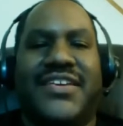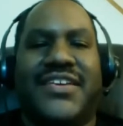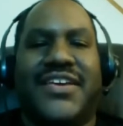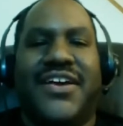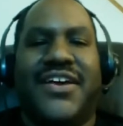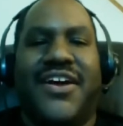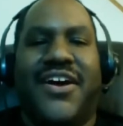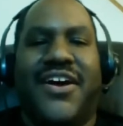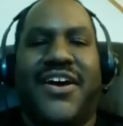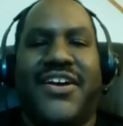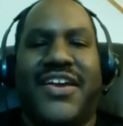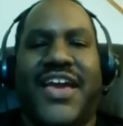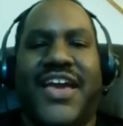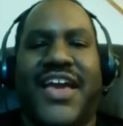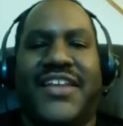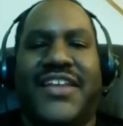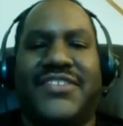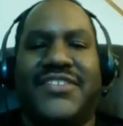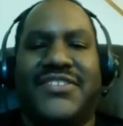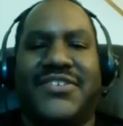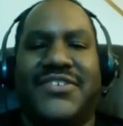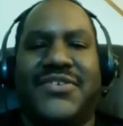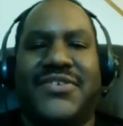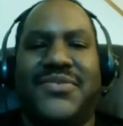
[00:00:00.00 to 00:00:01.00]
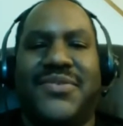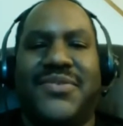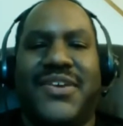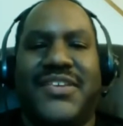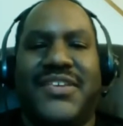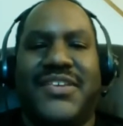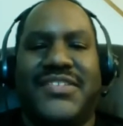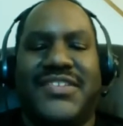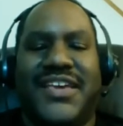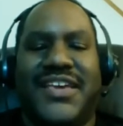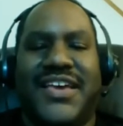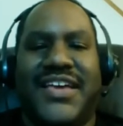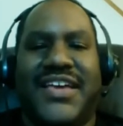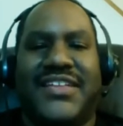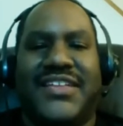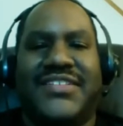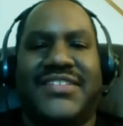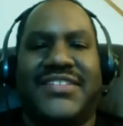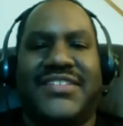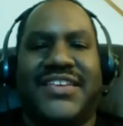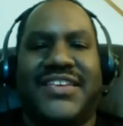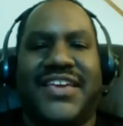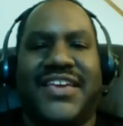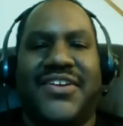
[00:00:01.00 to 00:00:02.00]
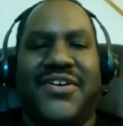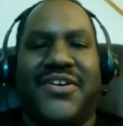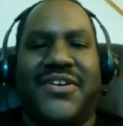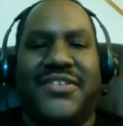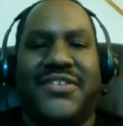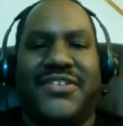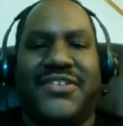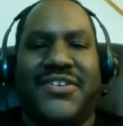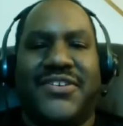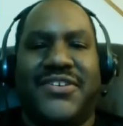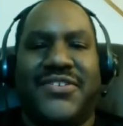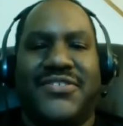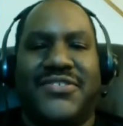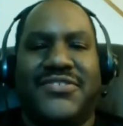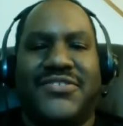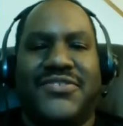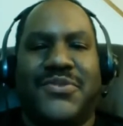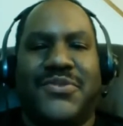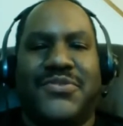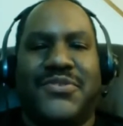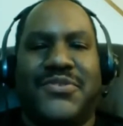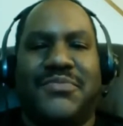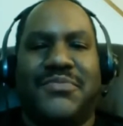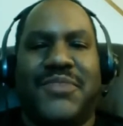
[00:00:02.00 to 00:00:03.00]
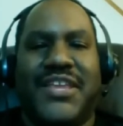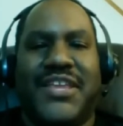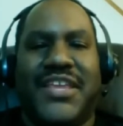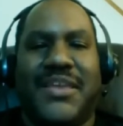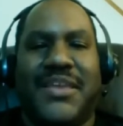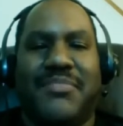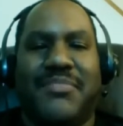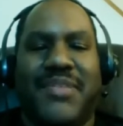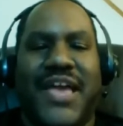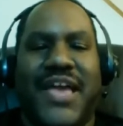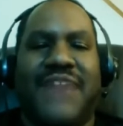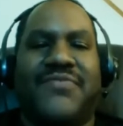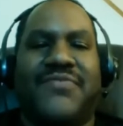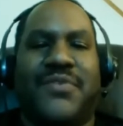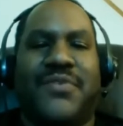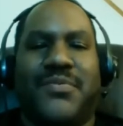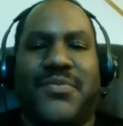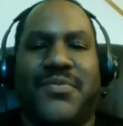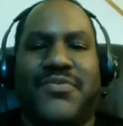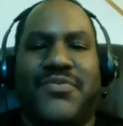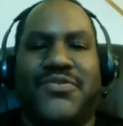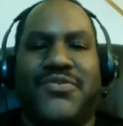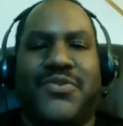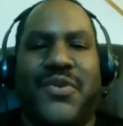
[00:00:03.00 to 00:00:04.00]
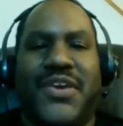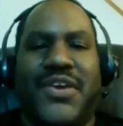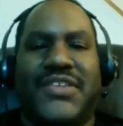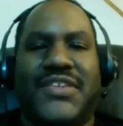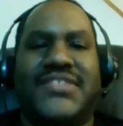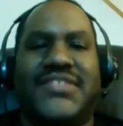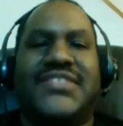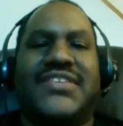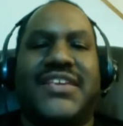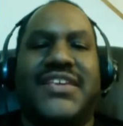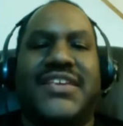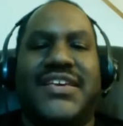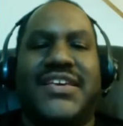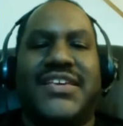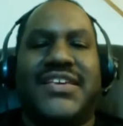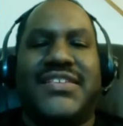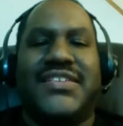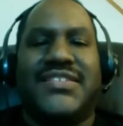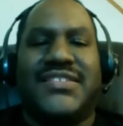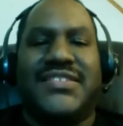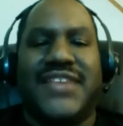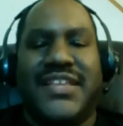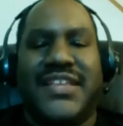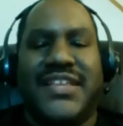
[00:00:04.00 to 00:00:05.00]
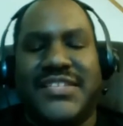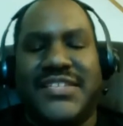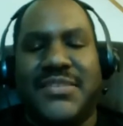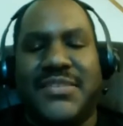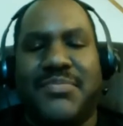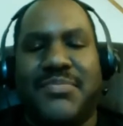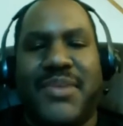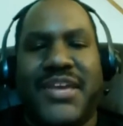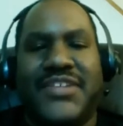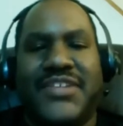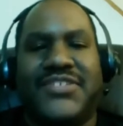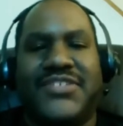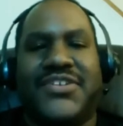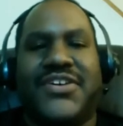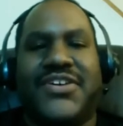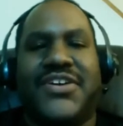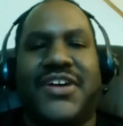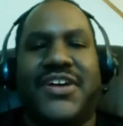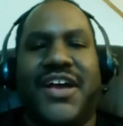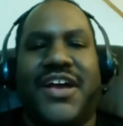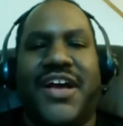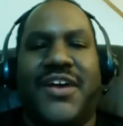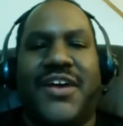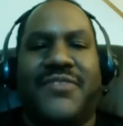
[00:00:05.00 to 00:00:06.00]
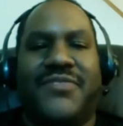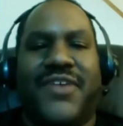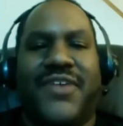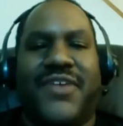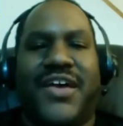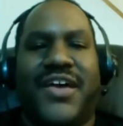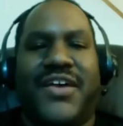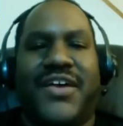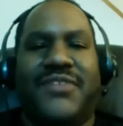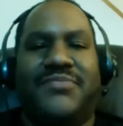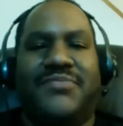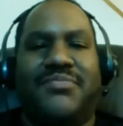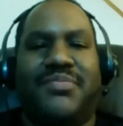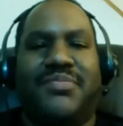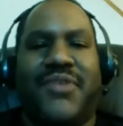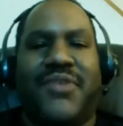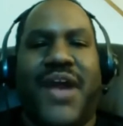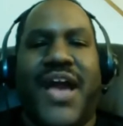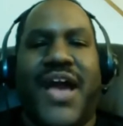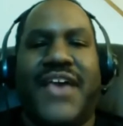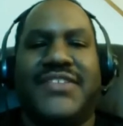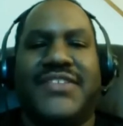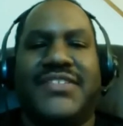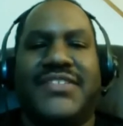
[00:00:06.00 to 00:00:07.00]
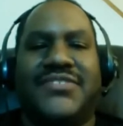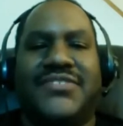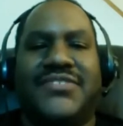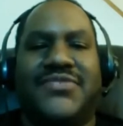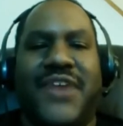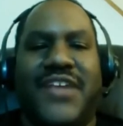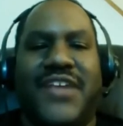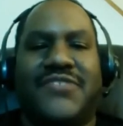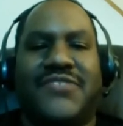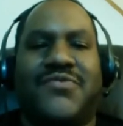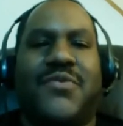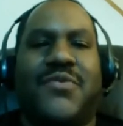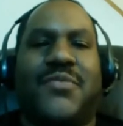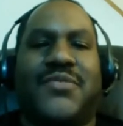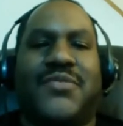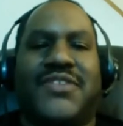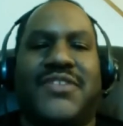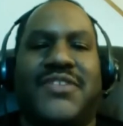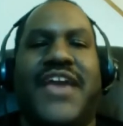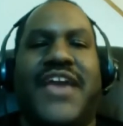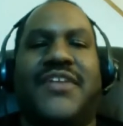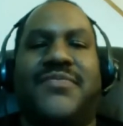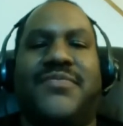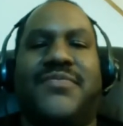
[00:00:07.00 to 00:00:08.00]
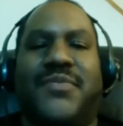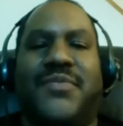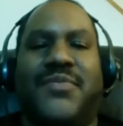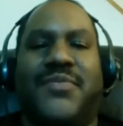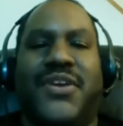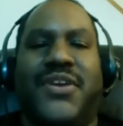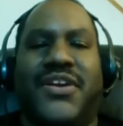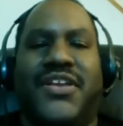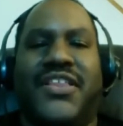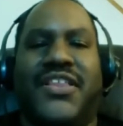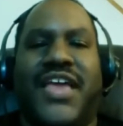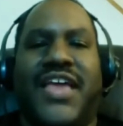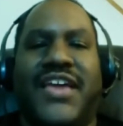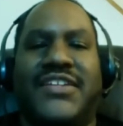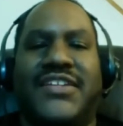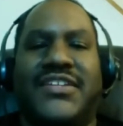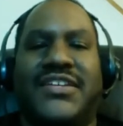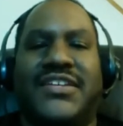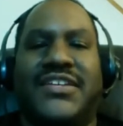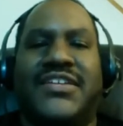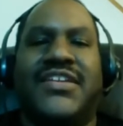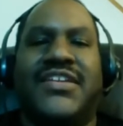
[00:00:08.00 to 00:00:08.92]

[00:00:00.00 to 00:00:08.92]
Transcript: All you got to do is uh, get on your social media platform of choice and send us a picture of a prized Transformers item from your collection.